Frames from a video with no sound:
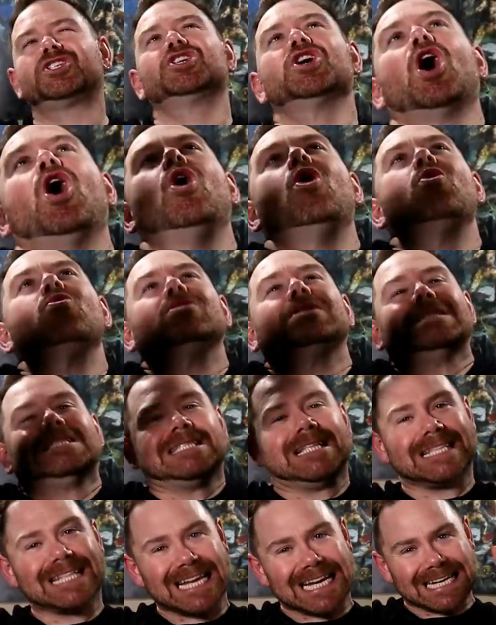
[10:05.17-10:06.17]
don't
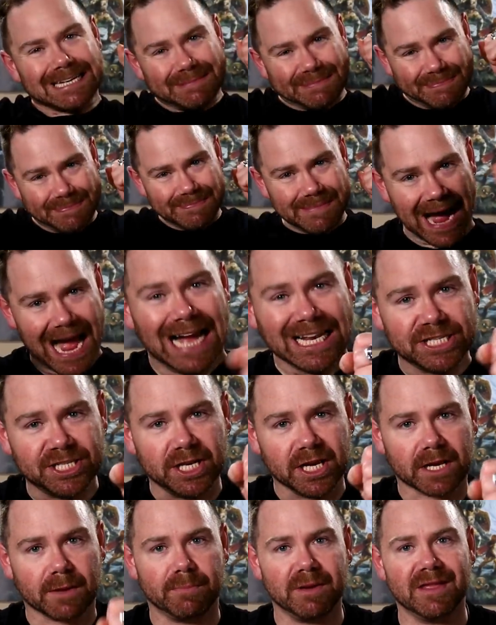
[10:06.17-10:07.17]
let
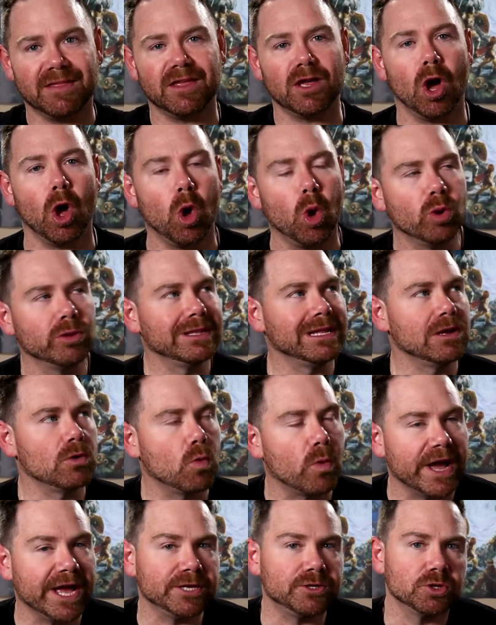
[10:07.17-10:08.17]
magic be the only
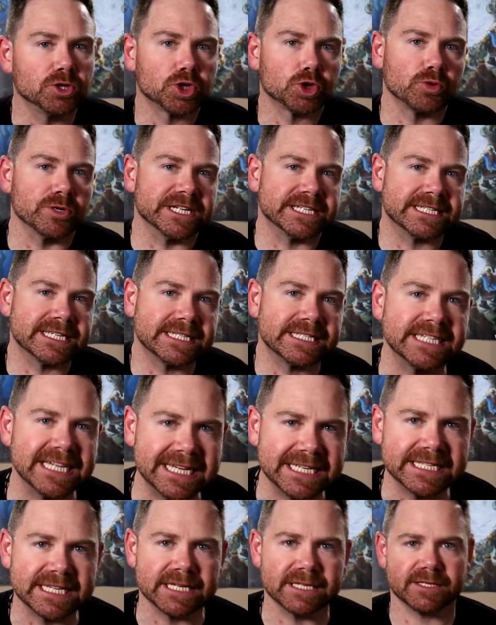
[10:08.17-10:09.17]
way to treat
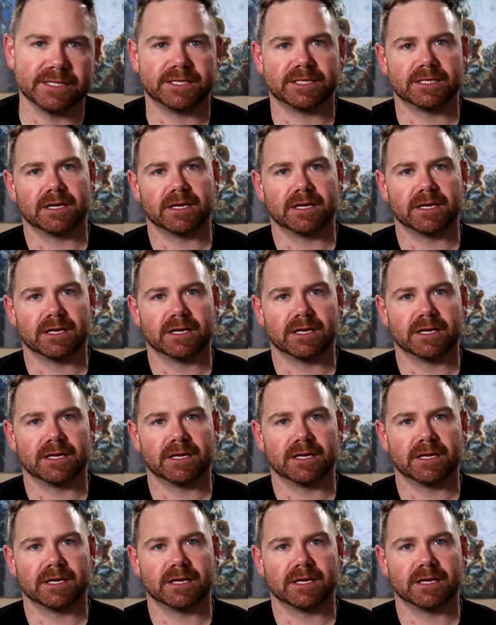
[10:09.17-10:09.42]
diseases.